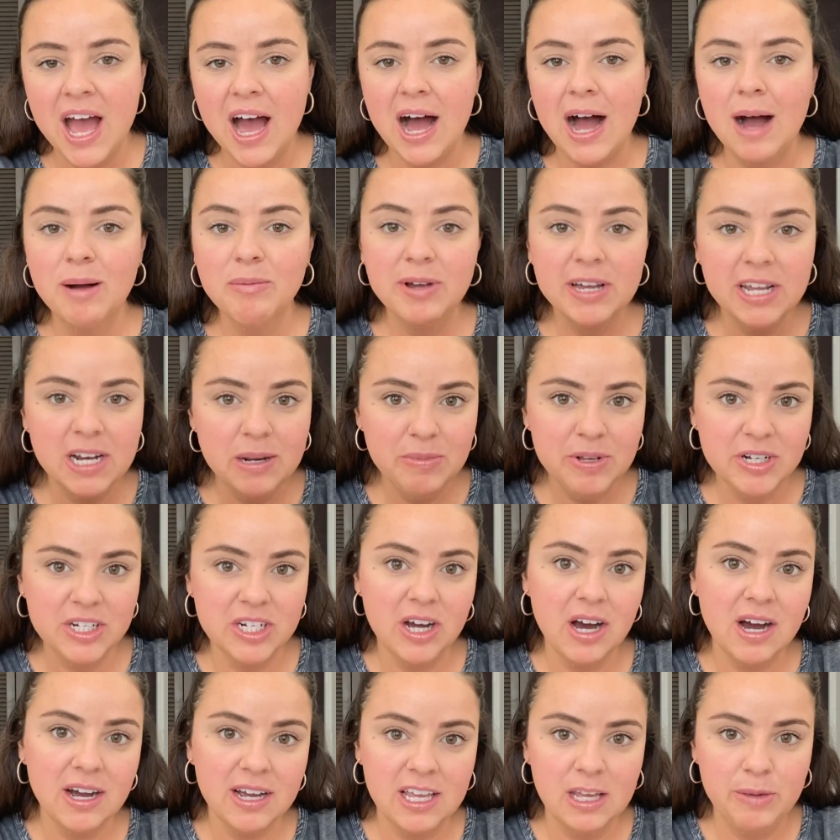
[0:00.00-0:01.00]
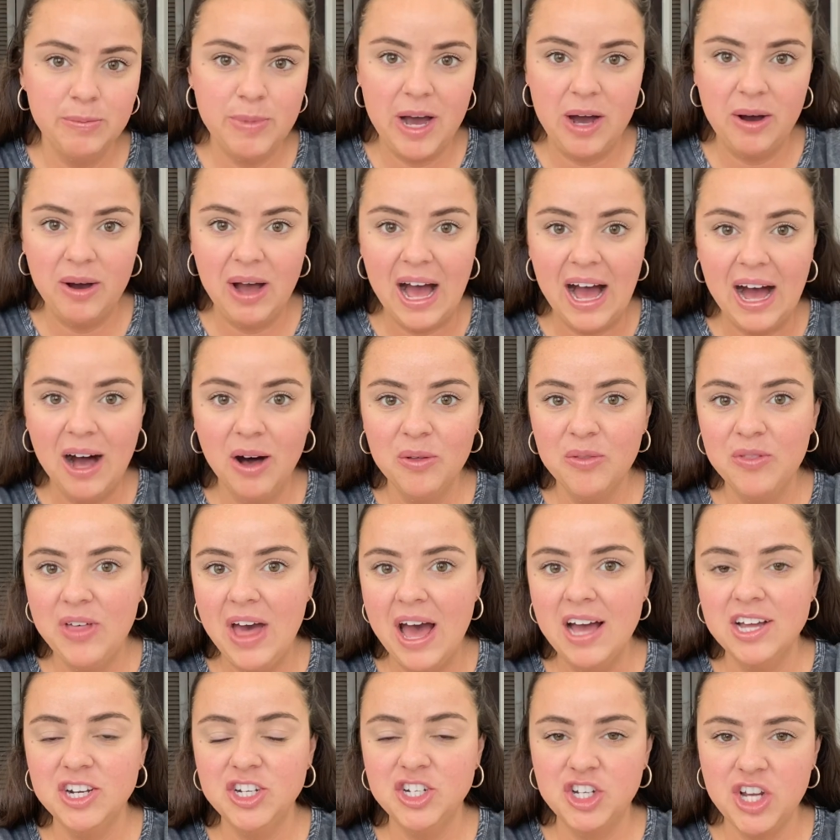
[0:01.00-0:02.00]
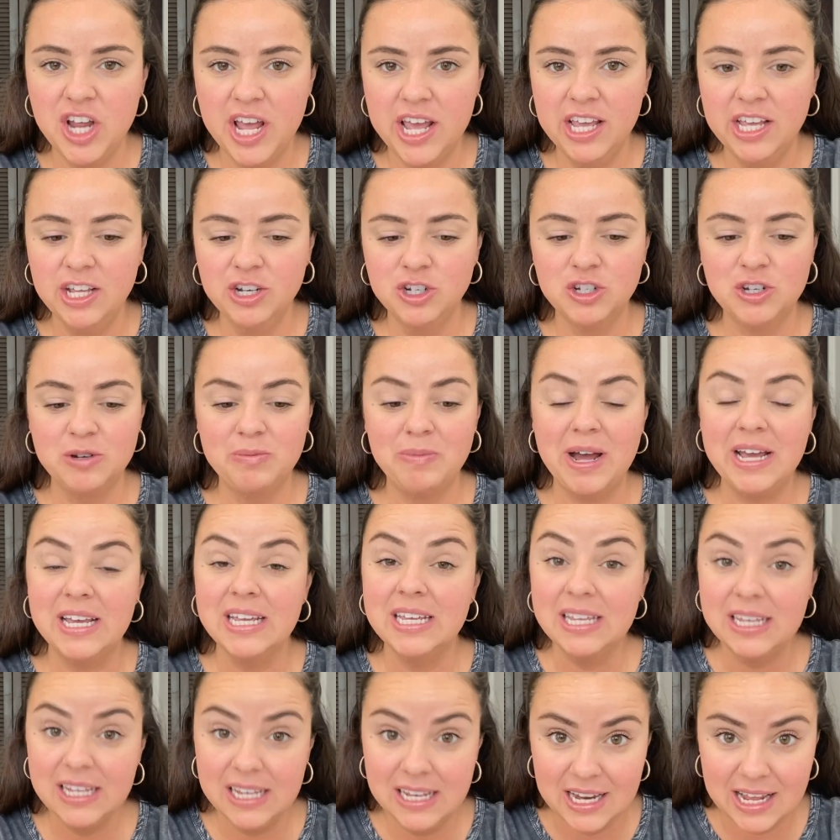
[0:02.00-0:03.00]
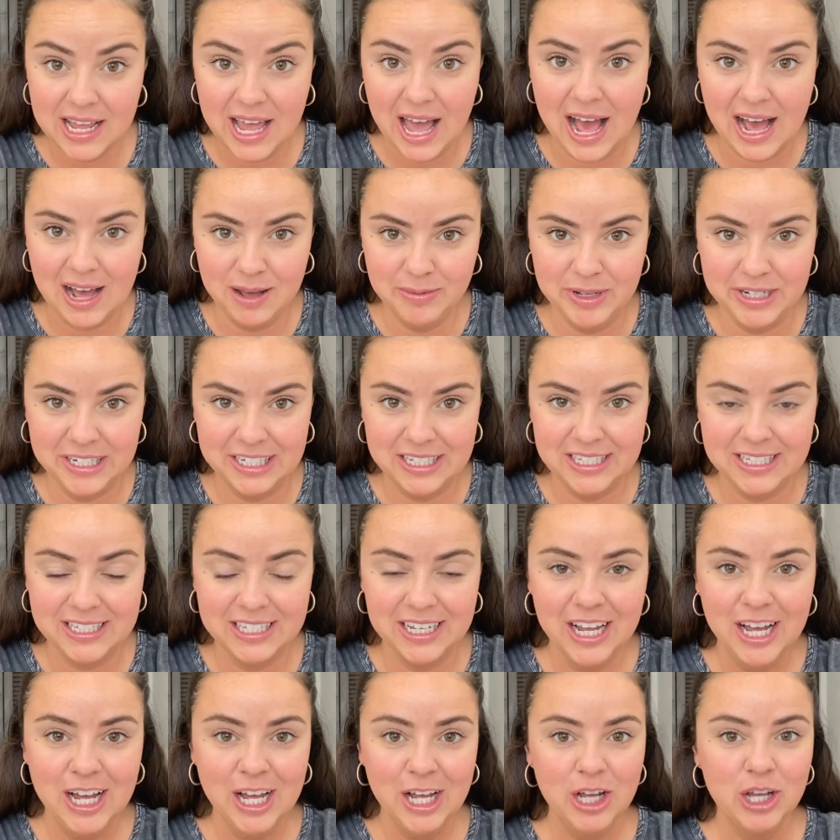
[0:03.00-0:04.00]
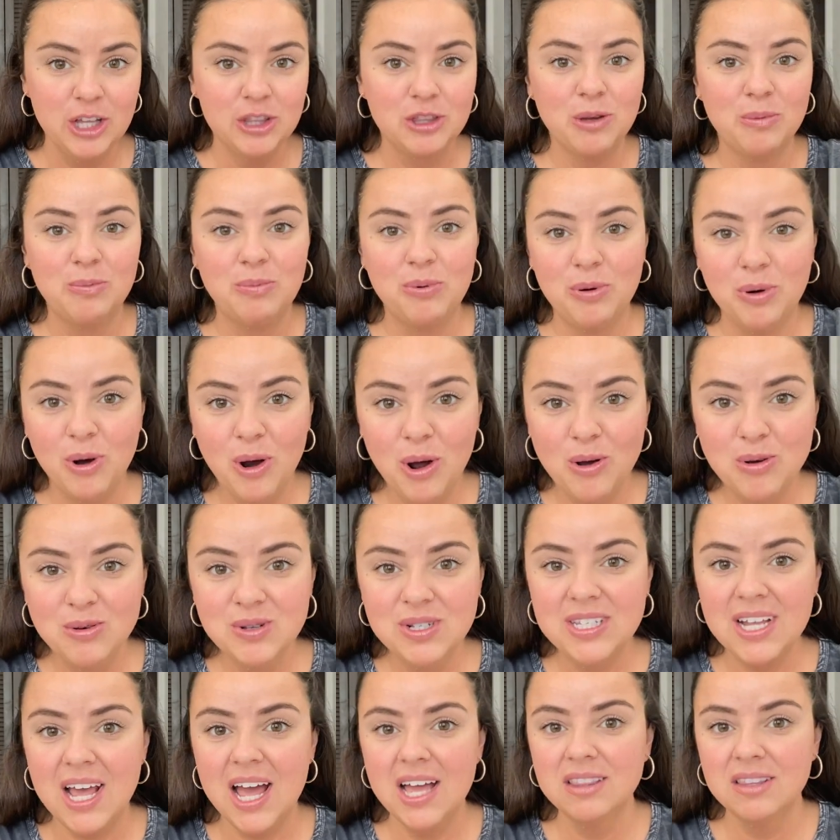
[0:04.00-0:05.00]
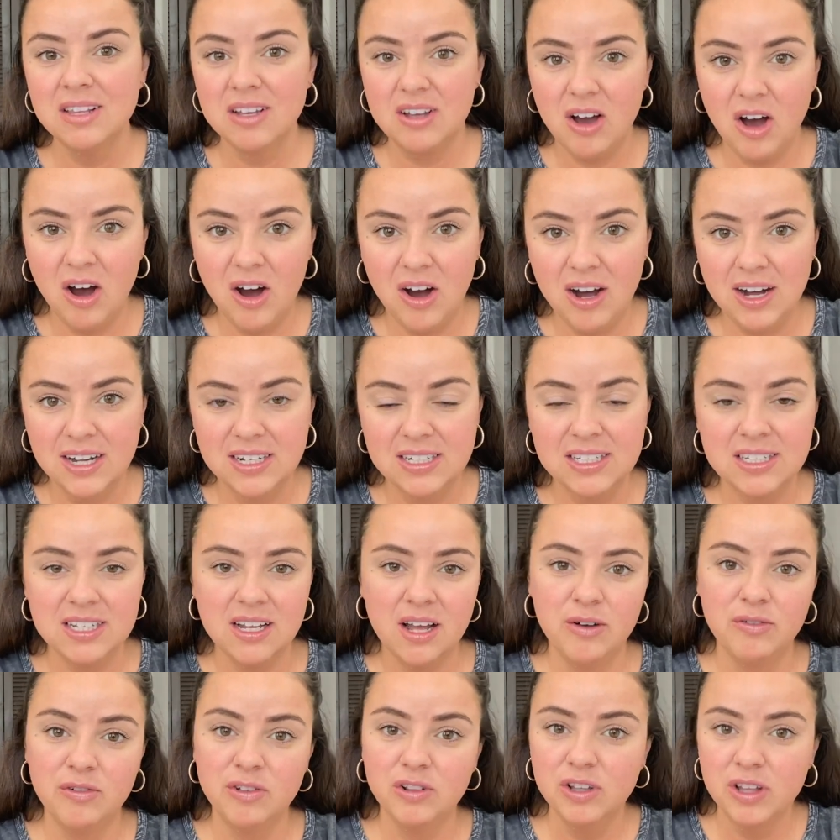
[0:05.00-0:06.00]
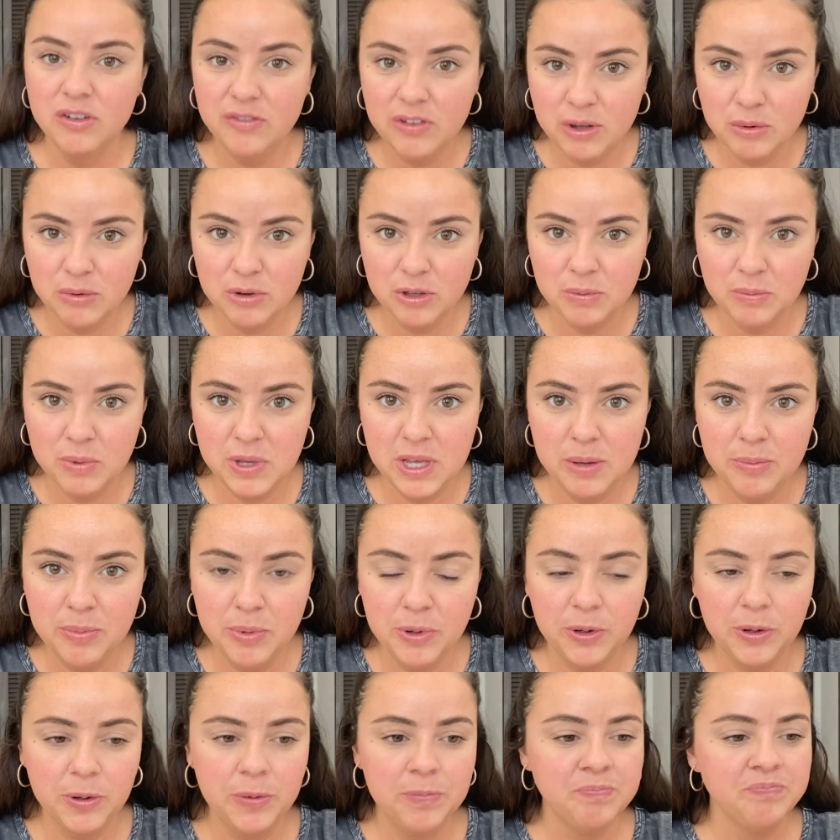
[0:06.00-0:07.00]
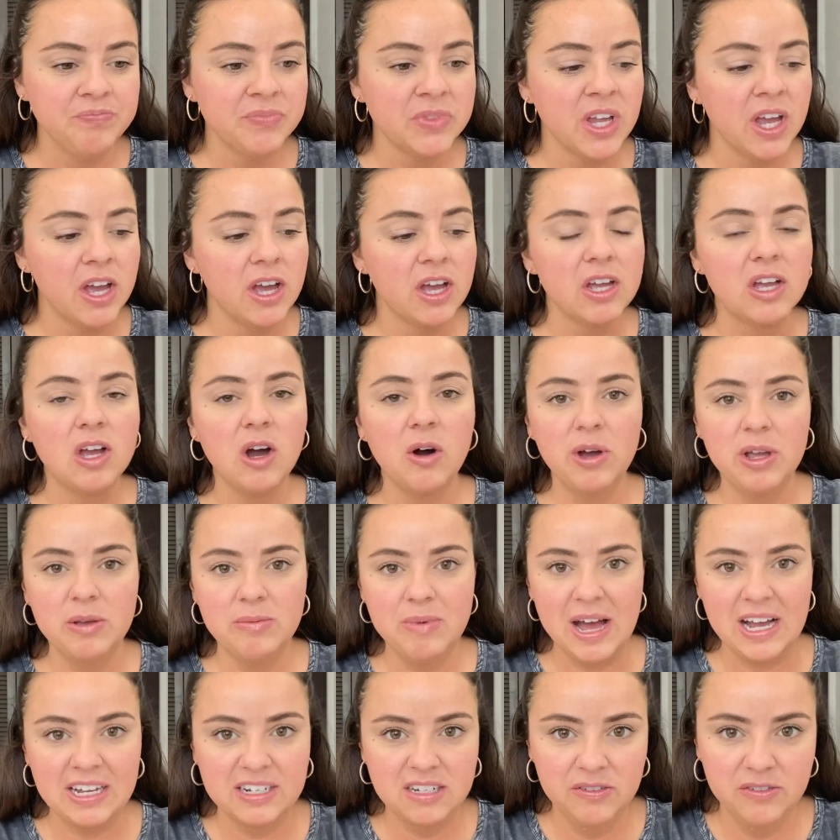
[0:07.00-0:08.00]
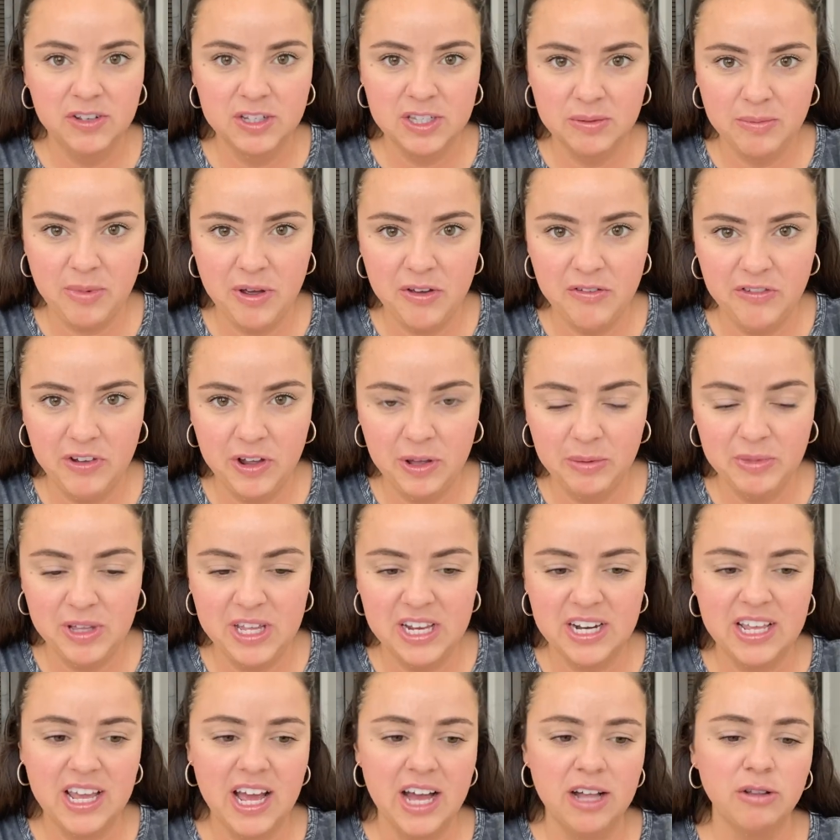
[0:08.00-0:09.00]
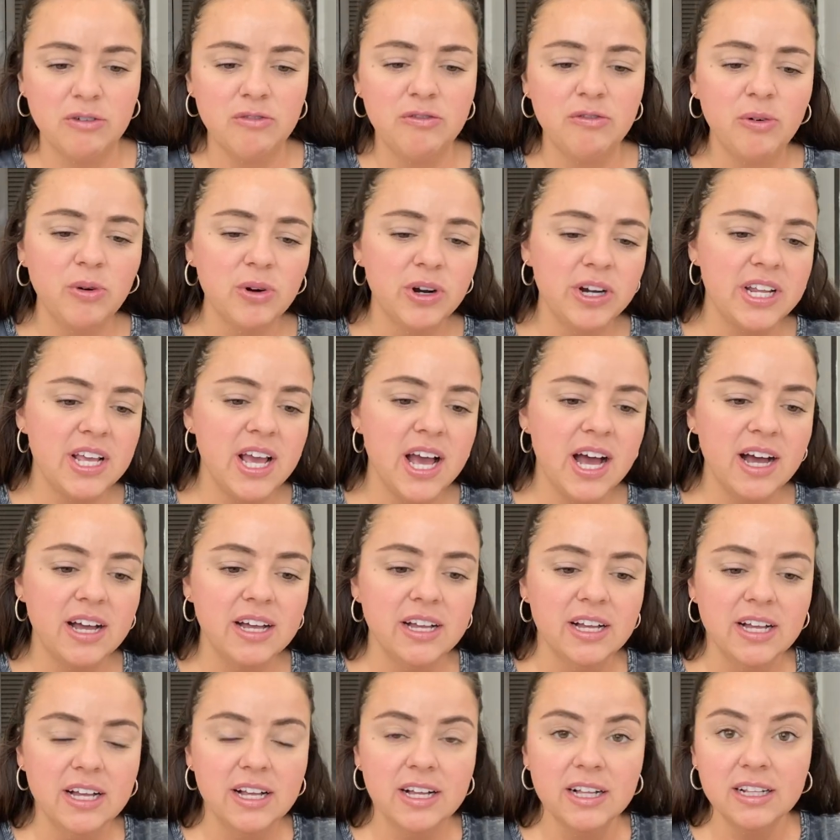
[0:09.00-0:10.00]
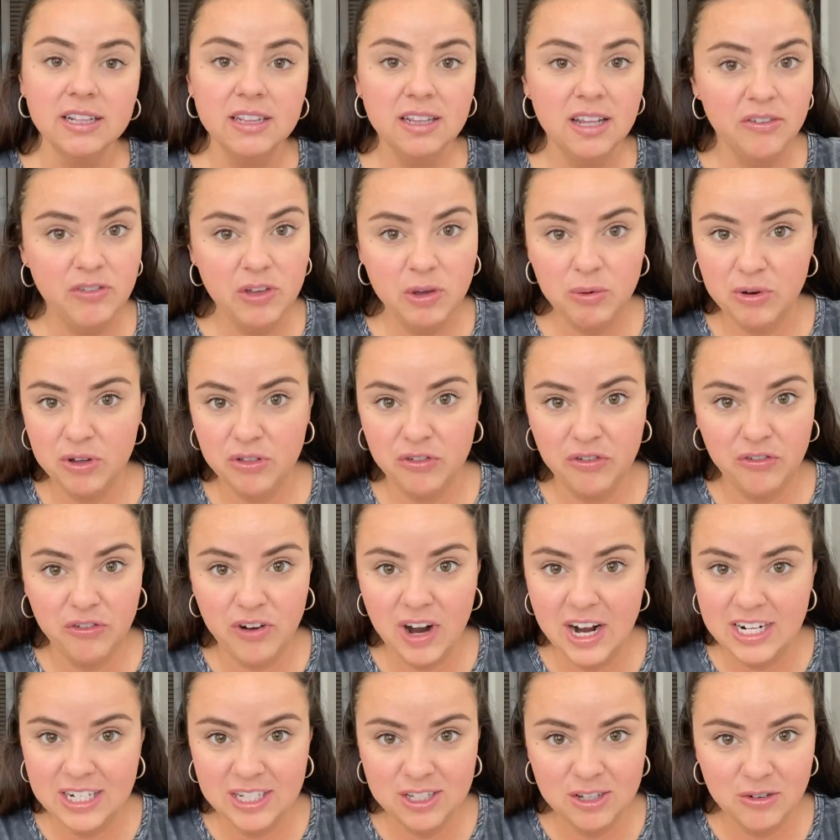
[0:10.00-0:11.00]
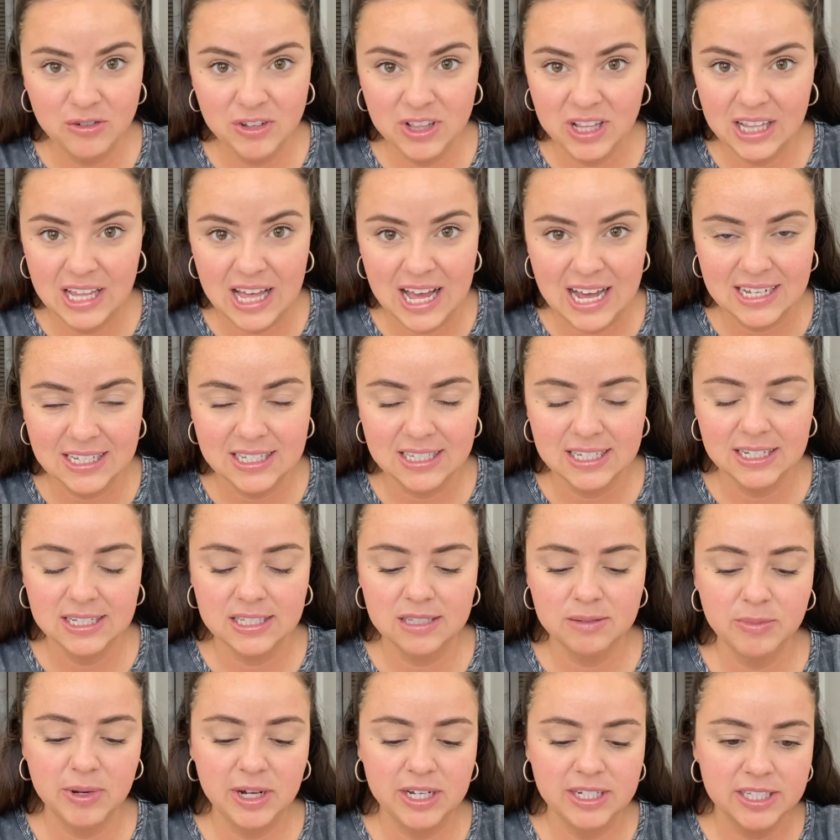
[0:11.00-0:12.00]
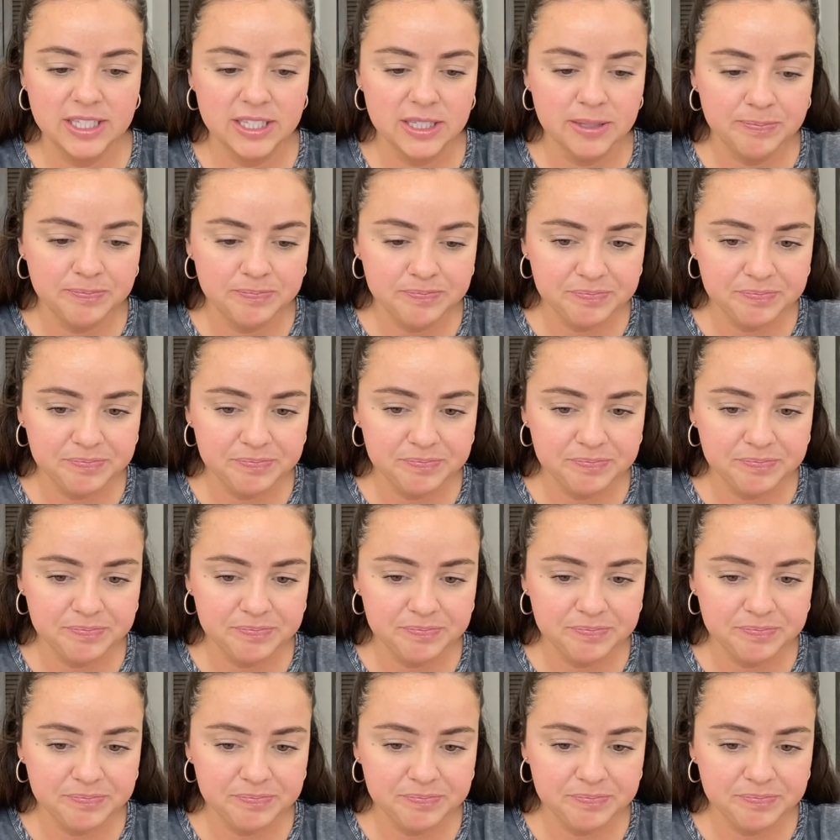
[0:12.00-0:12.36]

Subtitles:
I'm gonna be talking about how that changed my eating habits, the pros and the cons of living with people, going back to visit my family in California, living with friends over the last 6 months,